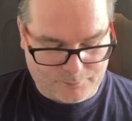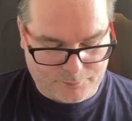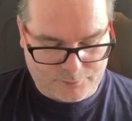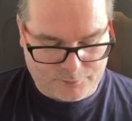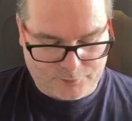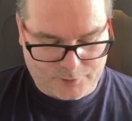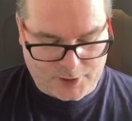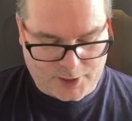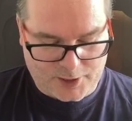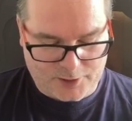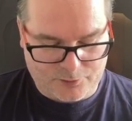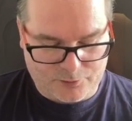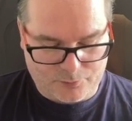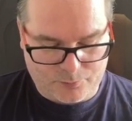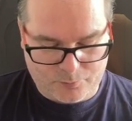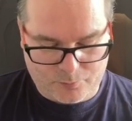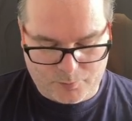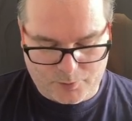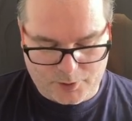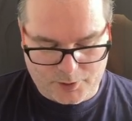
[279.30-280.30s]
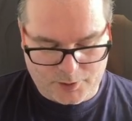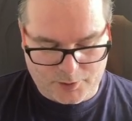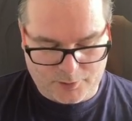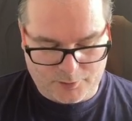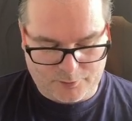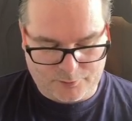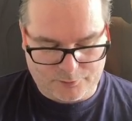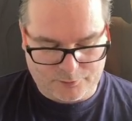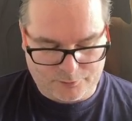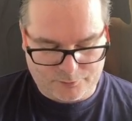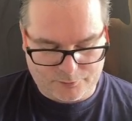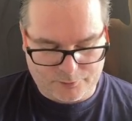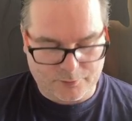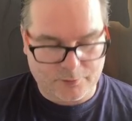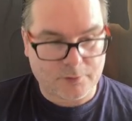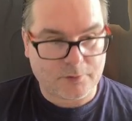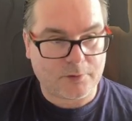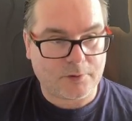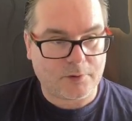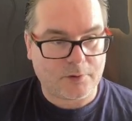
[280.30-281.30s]
Sketchworks
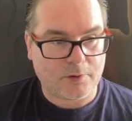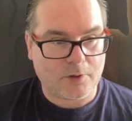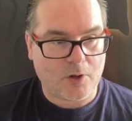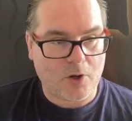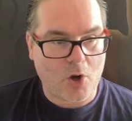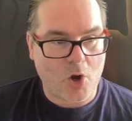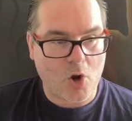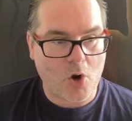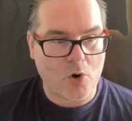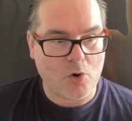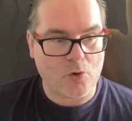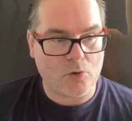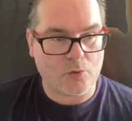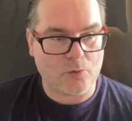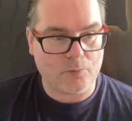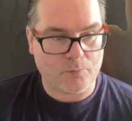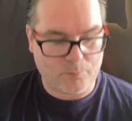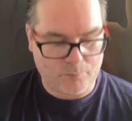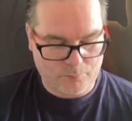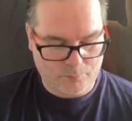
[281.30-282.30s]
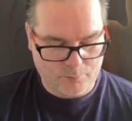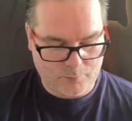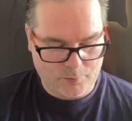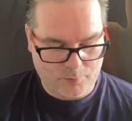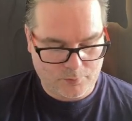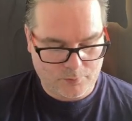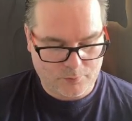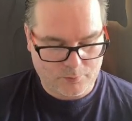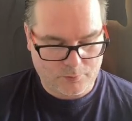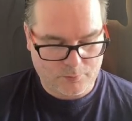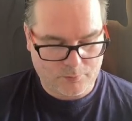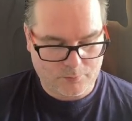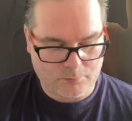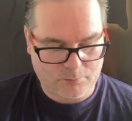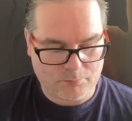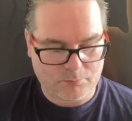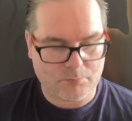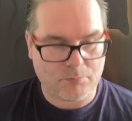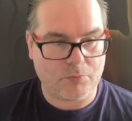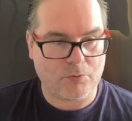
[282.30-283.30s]
Home
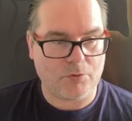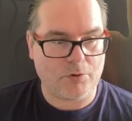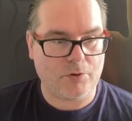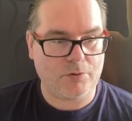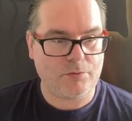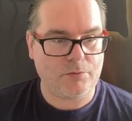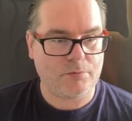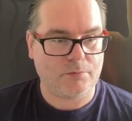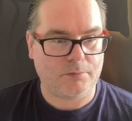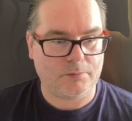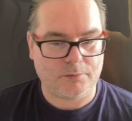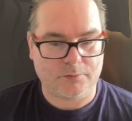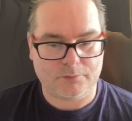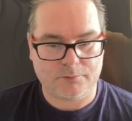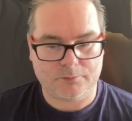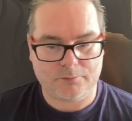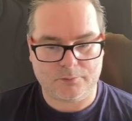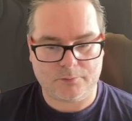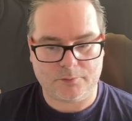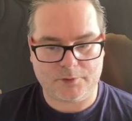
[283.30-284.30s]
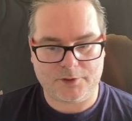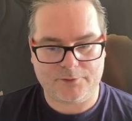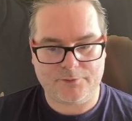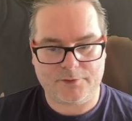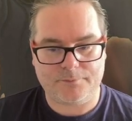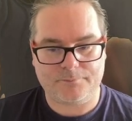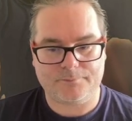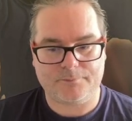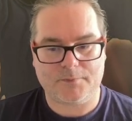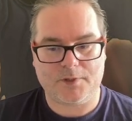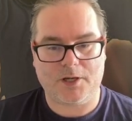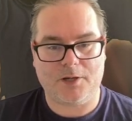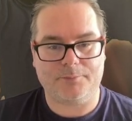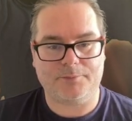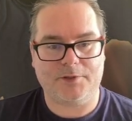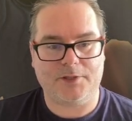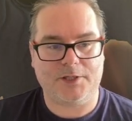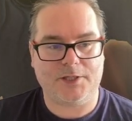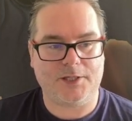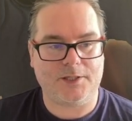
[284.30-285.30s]
Hero. Whatever,
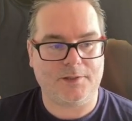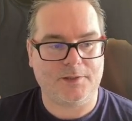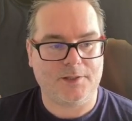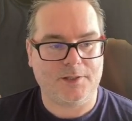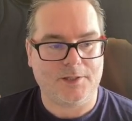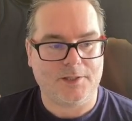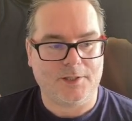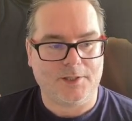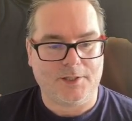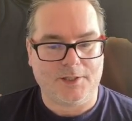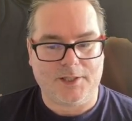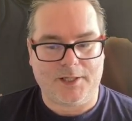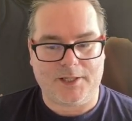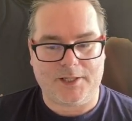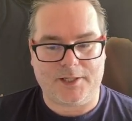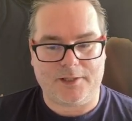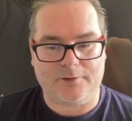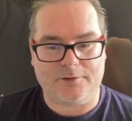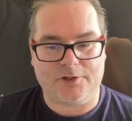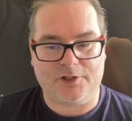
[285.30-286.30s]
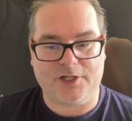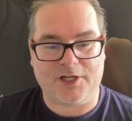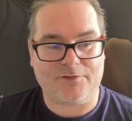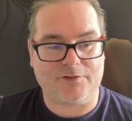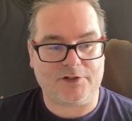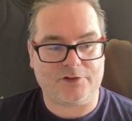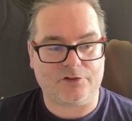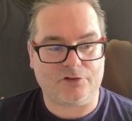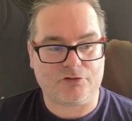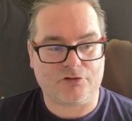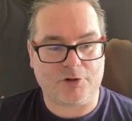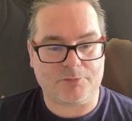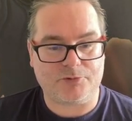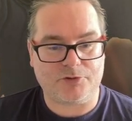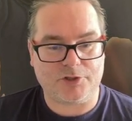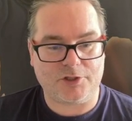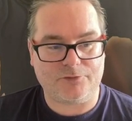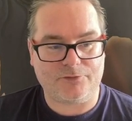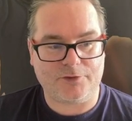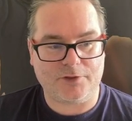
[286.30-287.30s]
update, and you can give it a
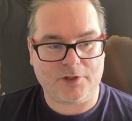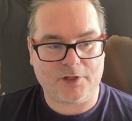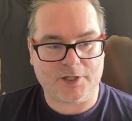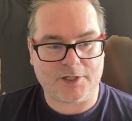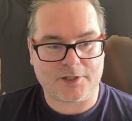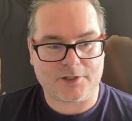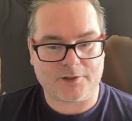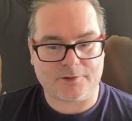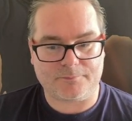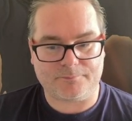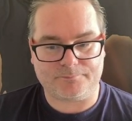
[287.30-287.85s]
description if you like.